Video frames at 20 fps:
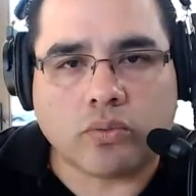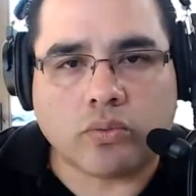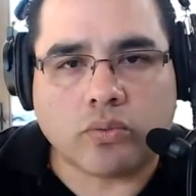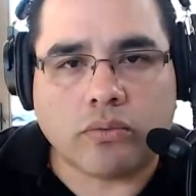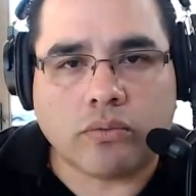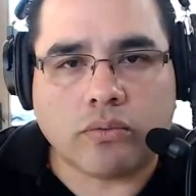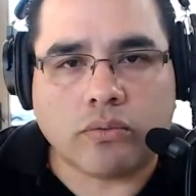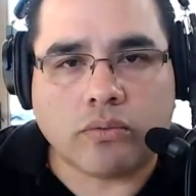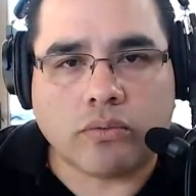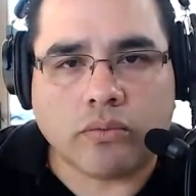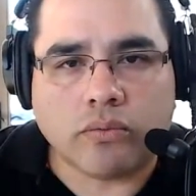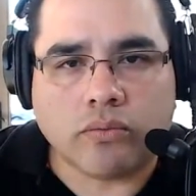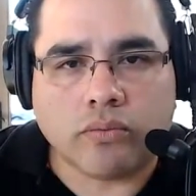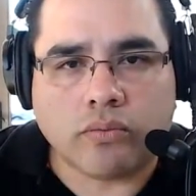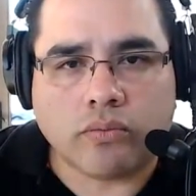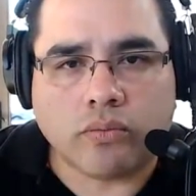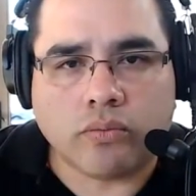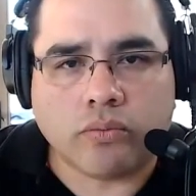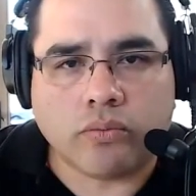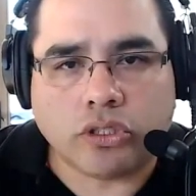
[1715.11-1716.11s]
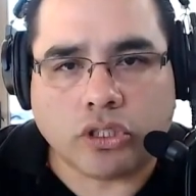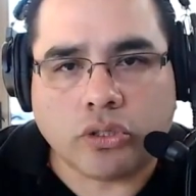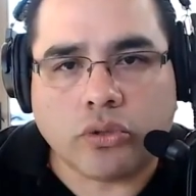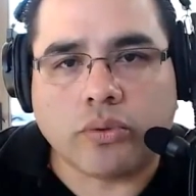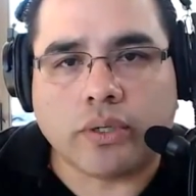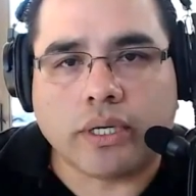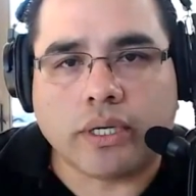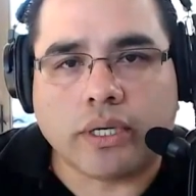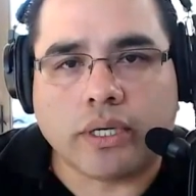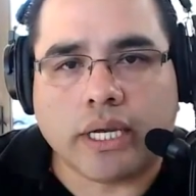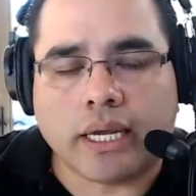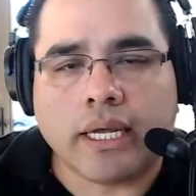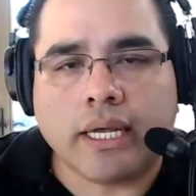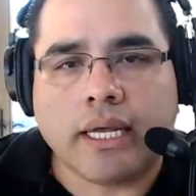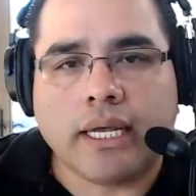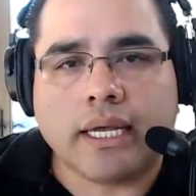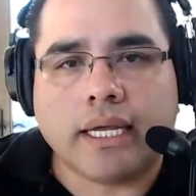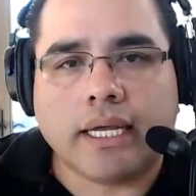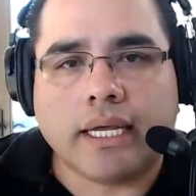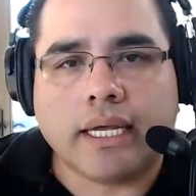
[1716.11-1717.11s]
What we're doing
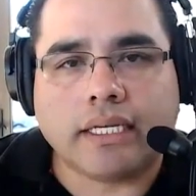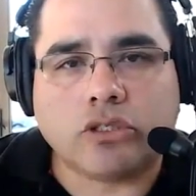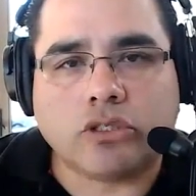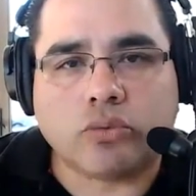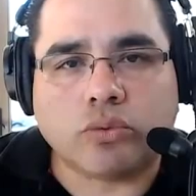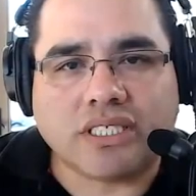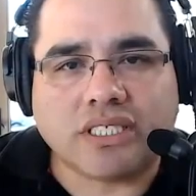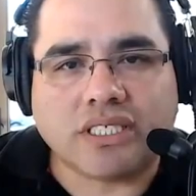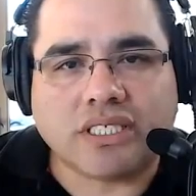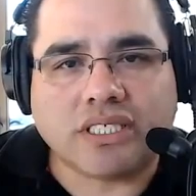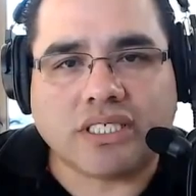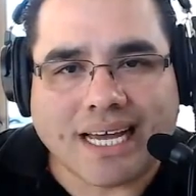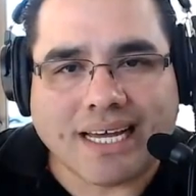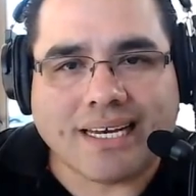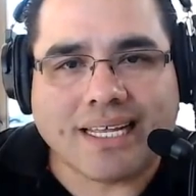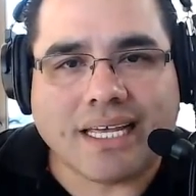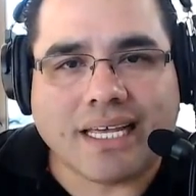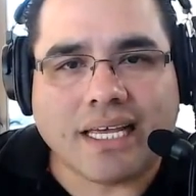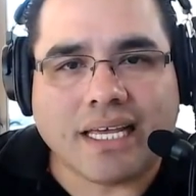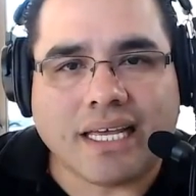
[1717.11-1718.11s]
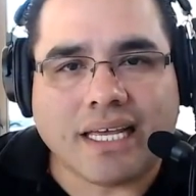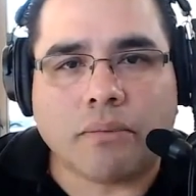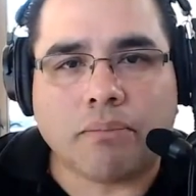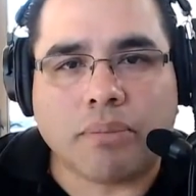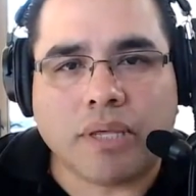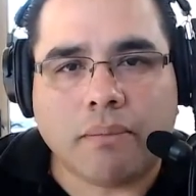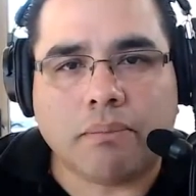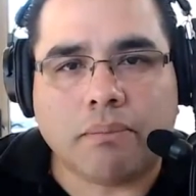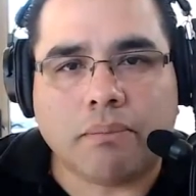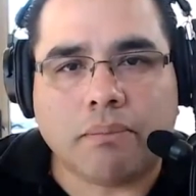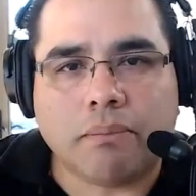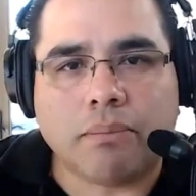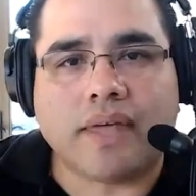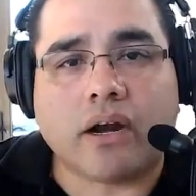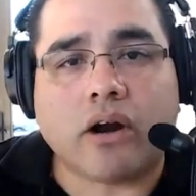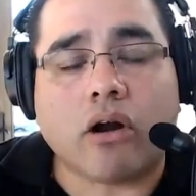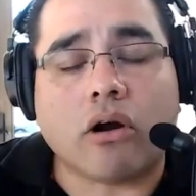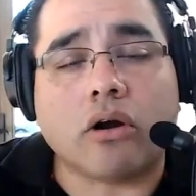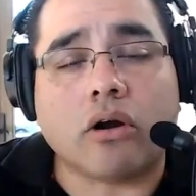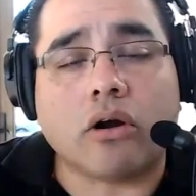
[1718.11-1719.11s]
is we're studying people
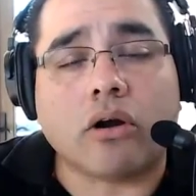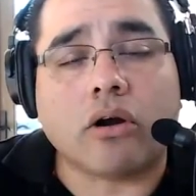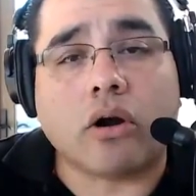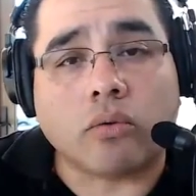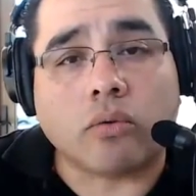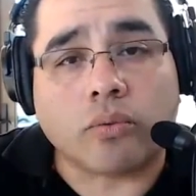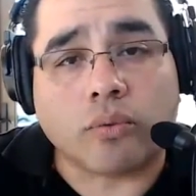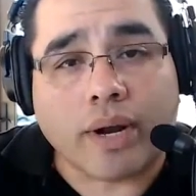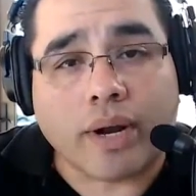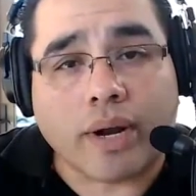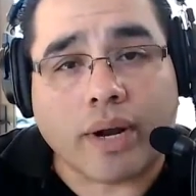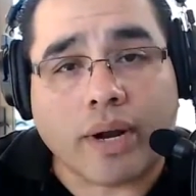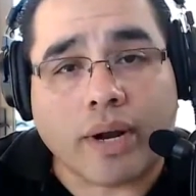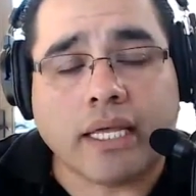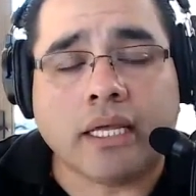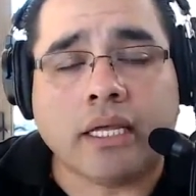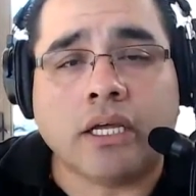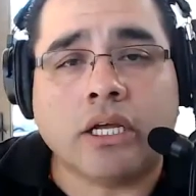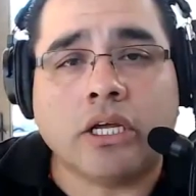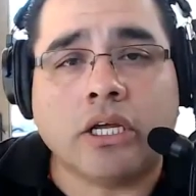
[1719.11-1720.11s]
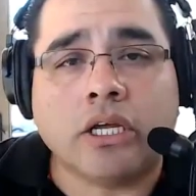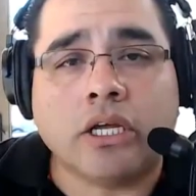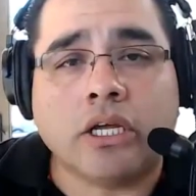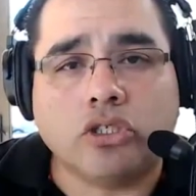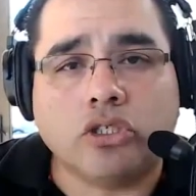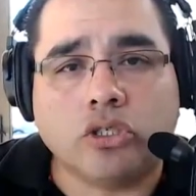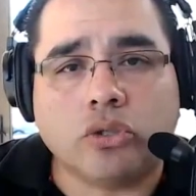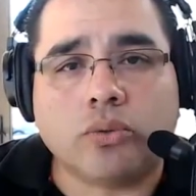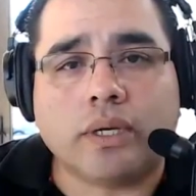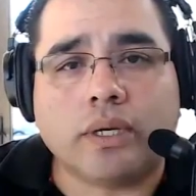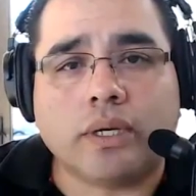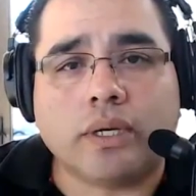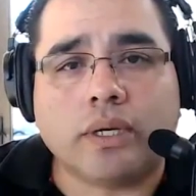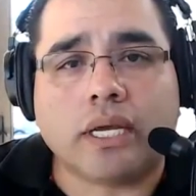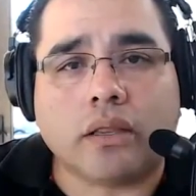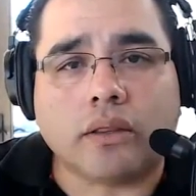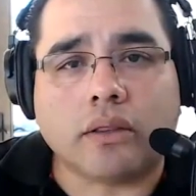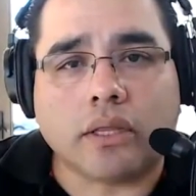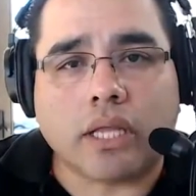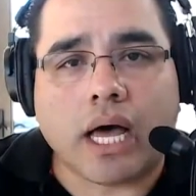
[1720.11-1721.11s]
that are already doing
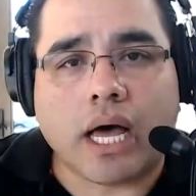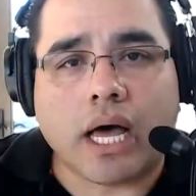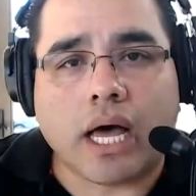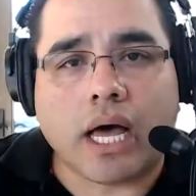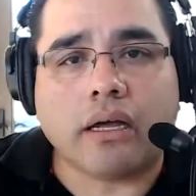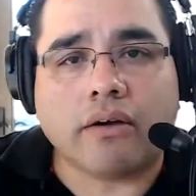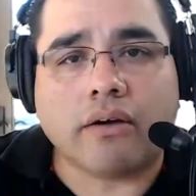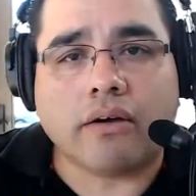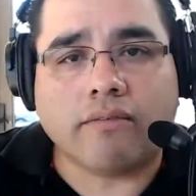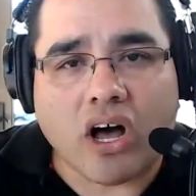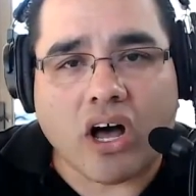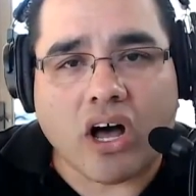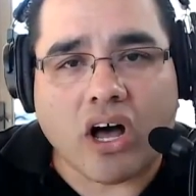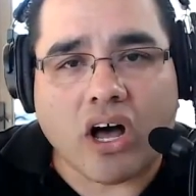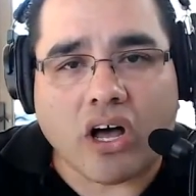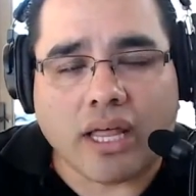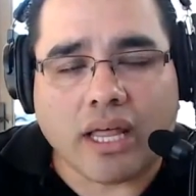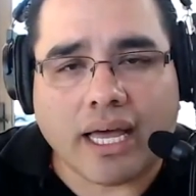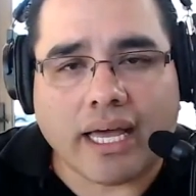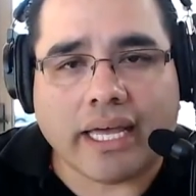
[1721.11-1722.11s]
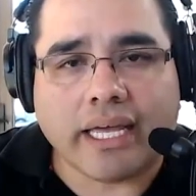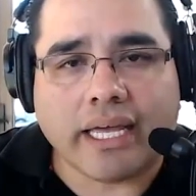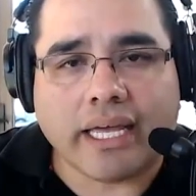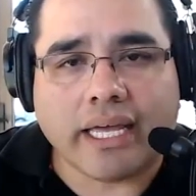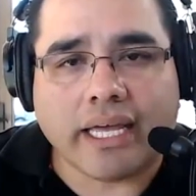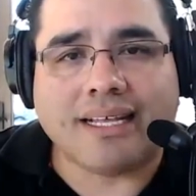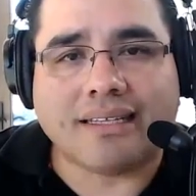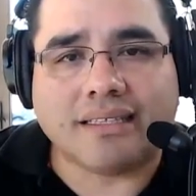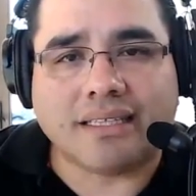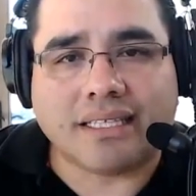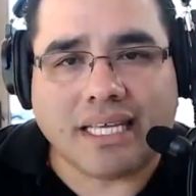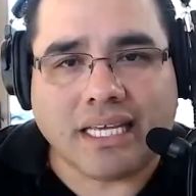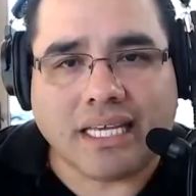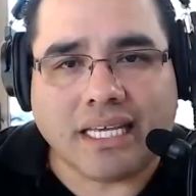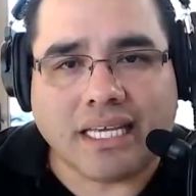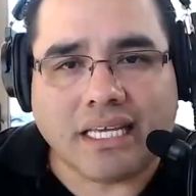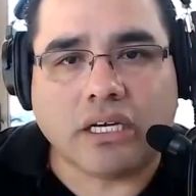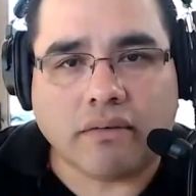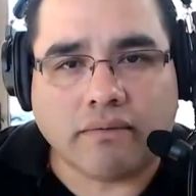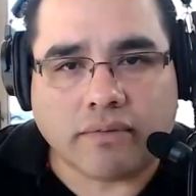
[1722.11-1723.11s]
a lot of online
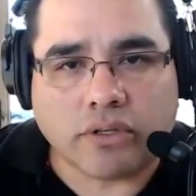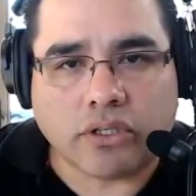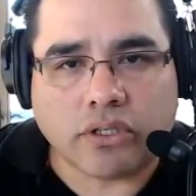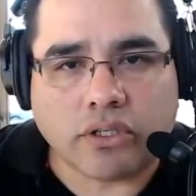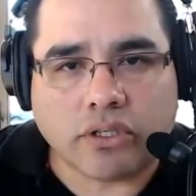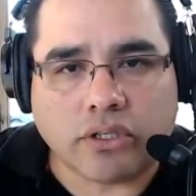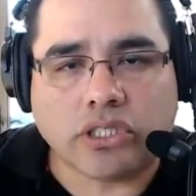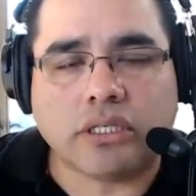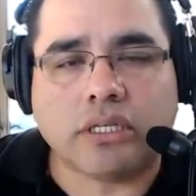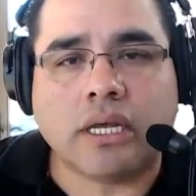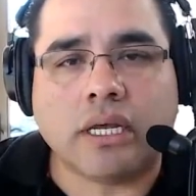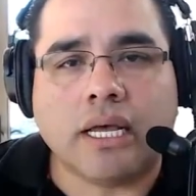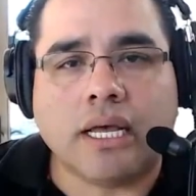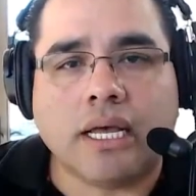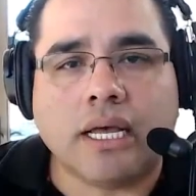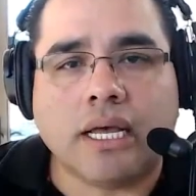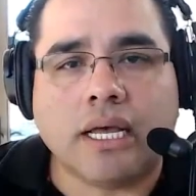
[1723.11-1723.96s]
lead conversion,